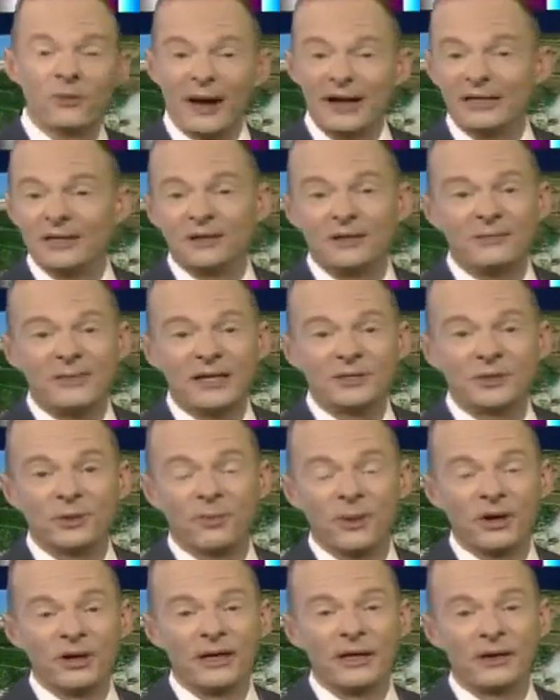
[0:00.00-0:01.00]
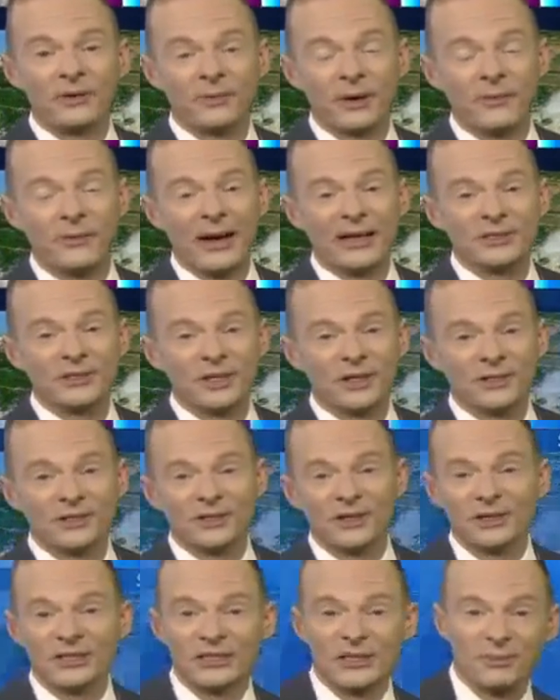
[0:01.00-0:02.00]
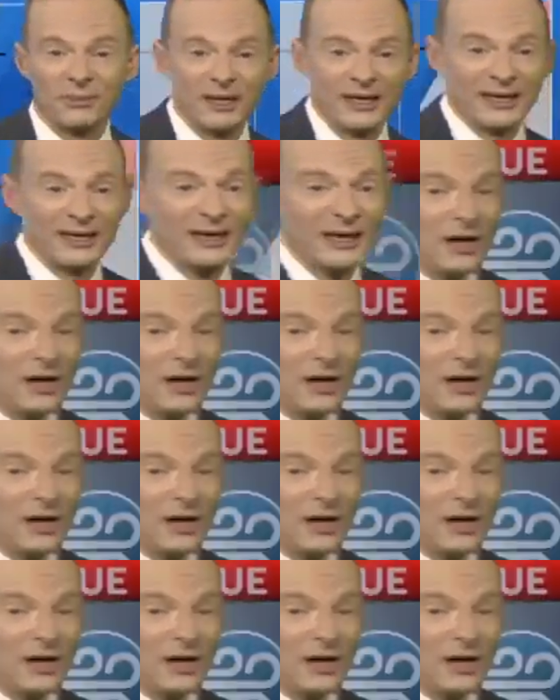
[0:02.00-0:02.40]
right here in the metro, Bernalillo, Rio Rancho, Los Lunas, and Belen,